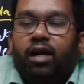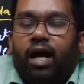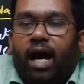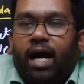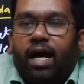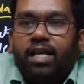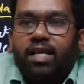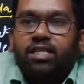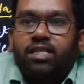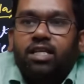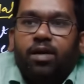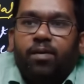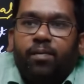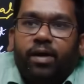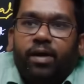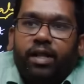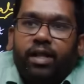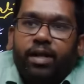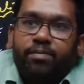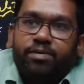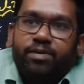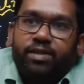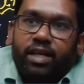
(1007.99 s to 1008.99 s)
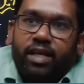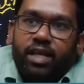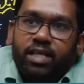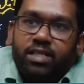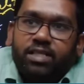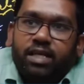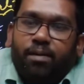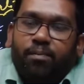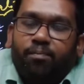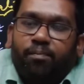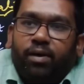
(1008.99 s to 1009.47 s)
R.S. Sharma gives three
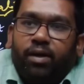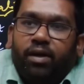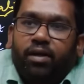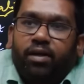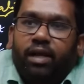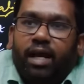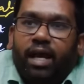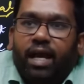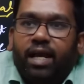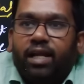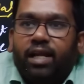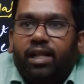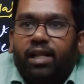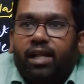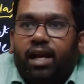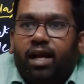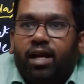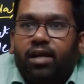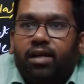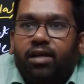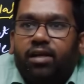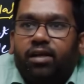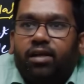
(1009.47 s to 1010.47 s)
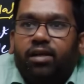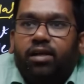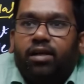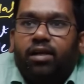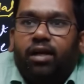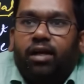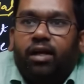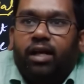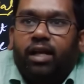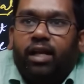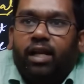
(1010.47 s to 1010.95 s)
examples: land grant,
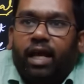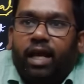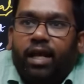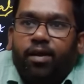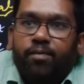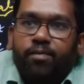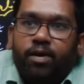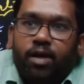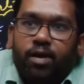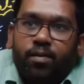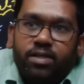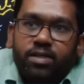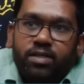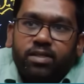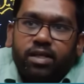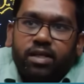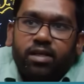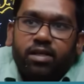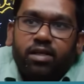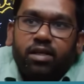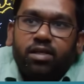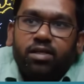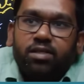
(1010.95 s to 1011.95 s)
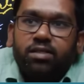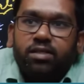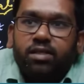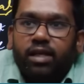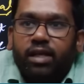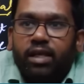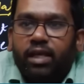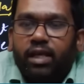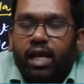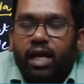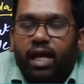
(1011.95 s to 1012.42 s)
decline of urban centers,
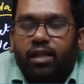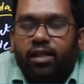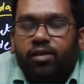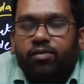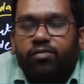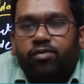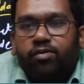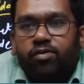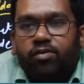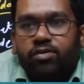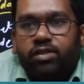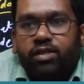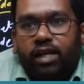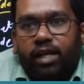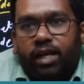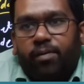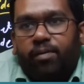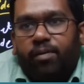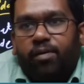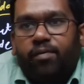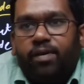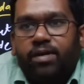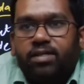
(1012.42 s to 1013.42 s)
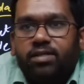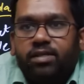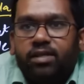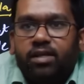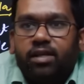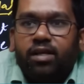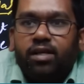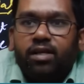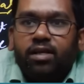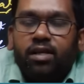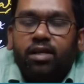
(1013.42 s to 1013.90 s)
city, and the forced labor was
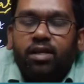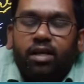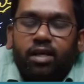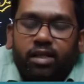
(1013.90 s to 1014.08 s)
there.